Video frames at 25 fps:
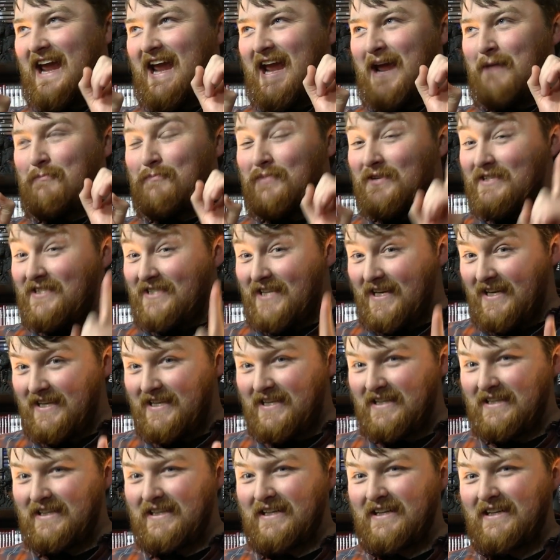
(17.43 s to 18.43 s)
in
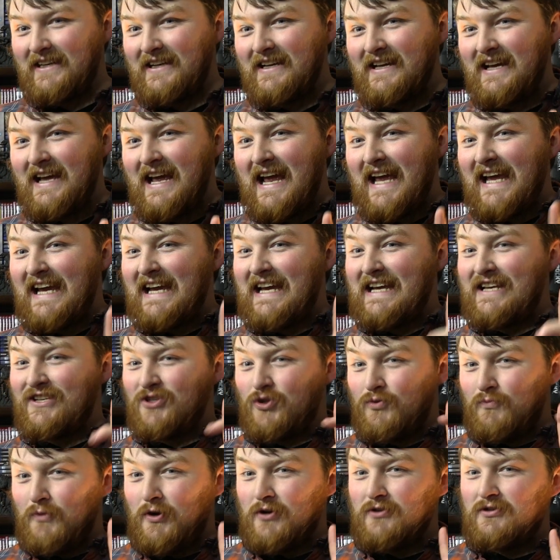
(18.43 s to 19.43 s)
particular, is
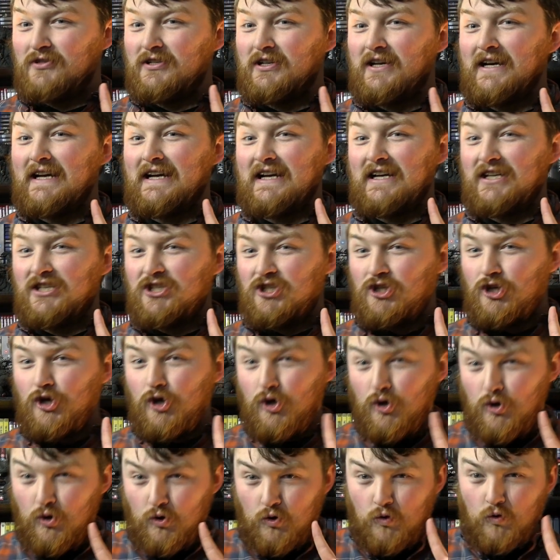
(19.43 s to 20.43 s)
almost like a
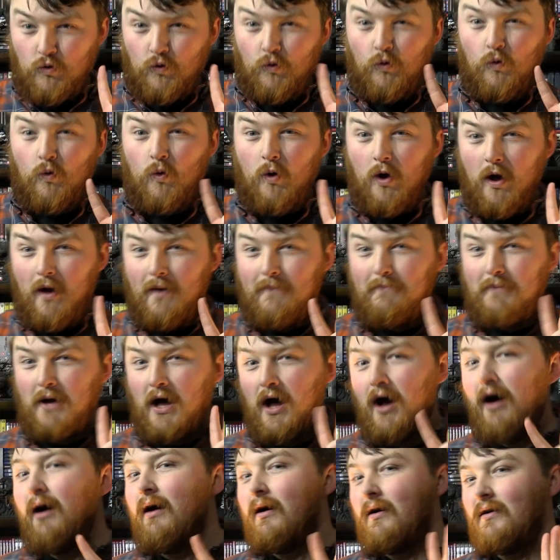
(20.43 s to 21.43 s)

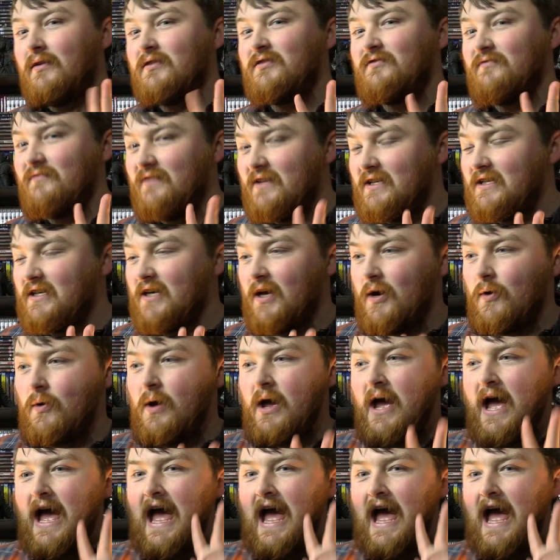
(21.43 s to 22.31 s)
two-part video.